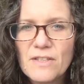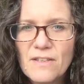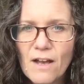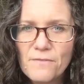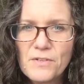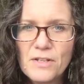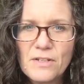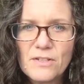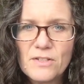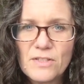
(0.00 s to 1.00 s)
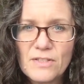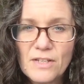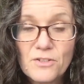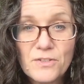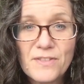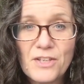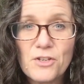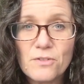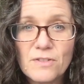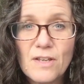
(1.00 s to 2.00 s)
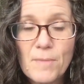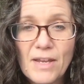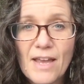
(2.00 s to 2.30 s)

this often signals that your stomach